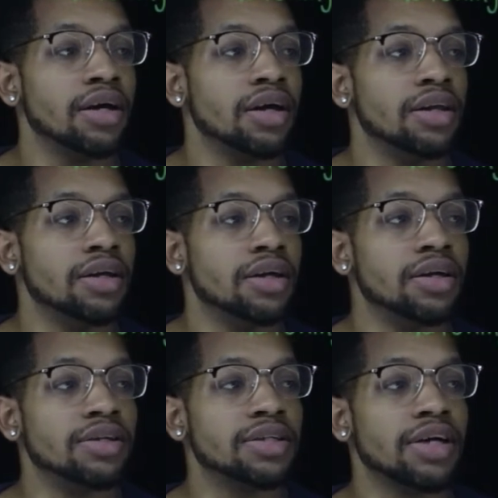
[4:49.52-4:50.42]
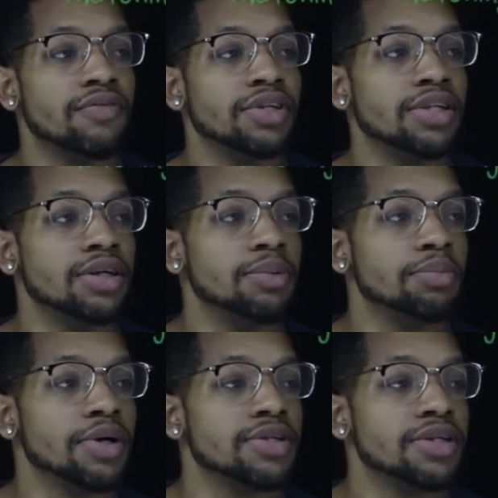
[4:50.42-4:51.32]
And then
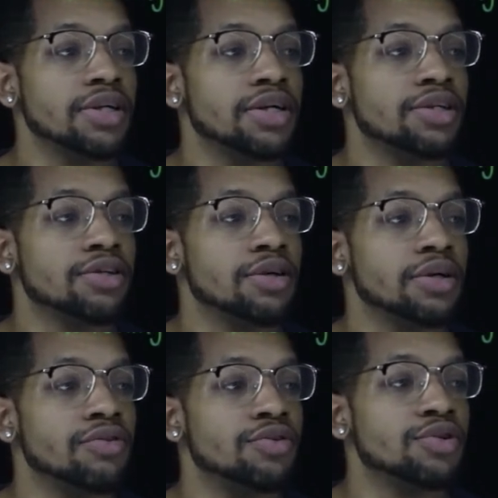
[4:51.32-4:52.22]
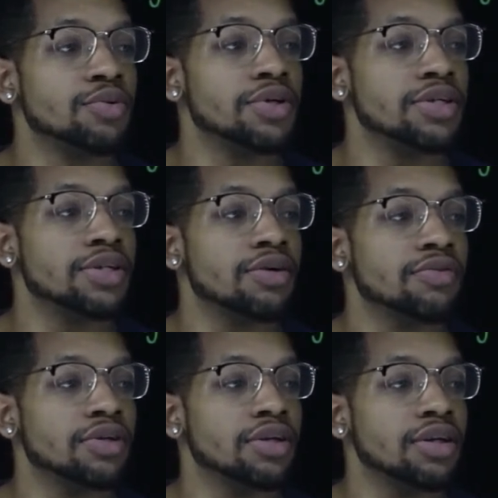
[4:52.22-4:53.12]
17 plus 10 is going to give you
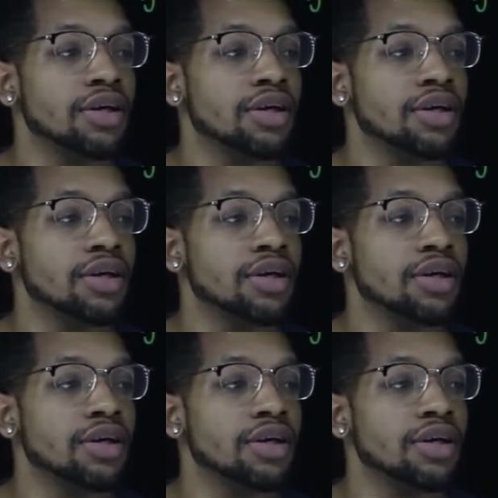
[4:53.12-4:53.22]
27.